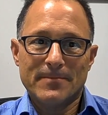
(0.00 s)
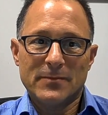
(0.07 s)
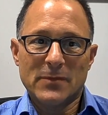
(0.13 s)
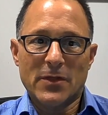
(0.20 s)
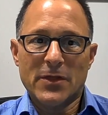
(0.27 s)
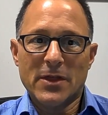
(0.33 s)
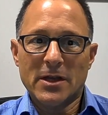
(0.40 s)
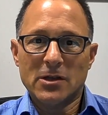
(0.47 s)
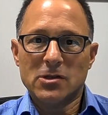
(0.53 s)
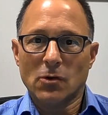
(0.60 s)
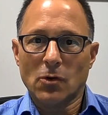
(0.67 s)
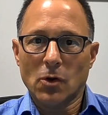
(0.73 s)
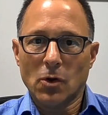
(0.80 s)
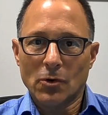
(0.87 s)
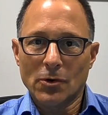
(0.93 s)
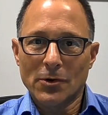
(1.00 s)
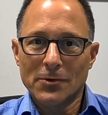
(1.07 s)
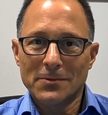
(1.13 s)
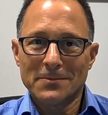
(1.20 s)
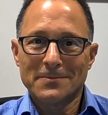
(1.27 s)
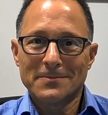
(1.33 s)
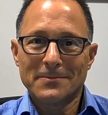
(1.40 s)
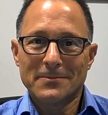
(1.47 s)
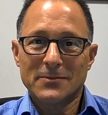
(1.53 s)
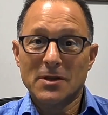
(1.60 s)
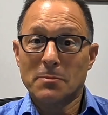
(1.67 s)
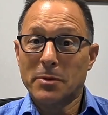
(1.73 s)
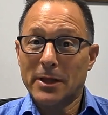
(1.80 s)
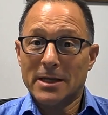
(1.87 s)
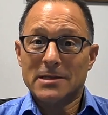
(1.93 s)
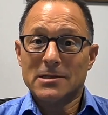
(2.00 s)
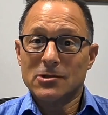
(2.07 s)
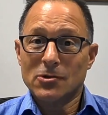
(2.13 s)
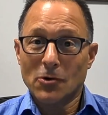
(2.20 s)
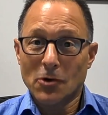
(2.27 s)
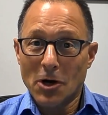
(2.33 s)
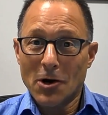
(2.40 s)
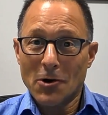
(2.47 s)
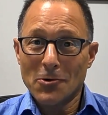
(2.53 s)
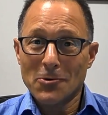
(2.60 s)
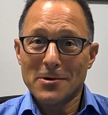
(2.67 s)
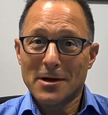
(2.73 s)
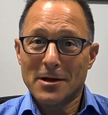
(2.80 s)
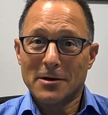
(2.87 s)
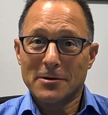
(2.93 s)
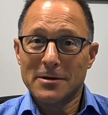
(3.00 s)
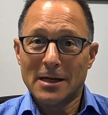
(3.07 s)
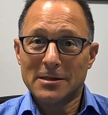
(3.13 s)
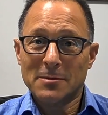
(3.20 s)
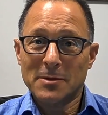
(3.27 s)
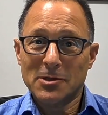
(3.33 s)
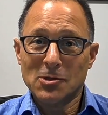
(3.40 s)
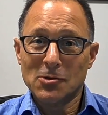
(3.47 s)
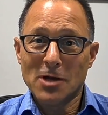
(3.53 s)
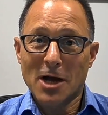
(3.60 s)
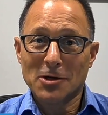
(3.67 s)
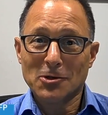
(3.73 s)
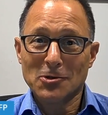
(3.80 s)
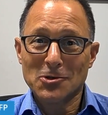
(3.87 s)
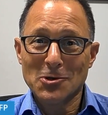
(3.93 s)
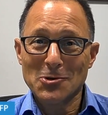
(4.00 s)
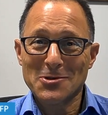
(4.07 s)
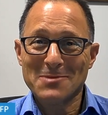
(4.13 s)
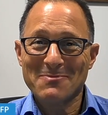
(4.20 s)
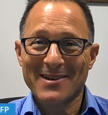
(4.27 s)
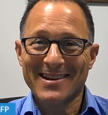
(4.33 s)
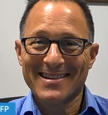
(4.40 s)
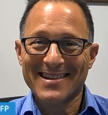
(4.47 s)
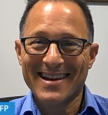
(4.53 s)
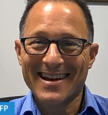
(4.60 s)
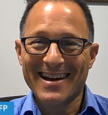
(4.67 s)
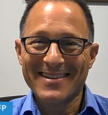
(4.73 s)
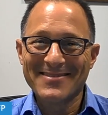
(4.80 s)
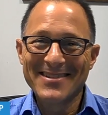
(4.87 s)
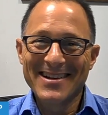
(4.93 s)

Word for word: the things you'll learn, the places you'll go, not to be too Dr. Seuss, but uh,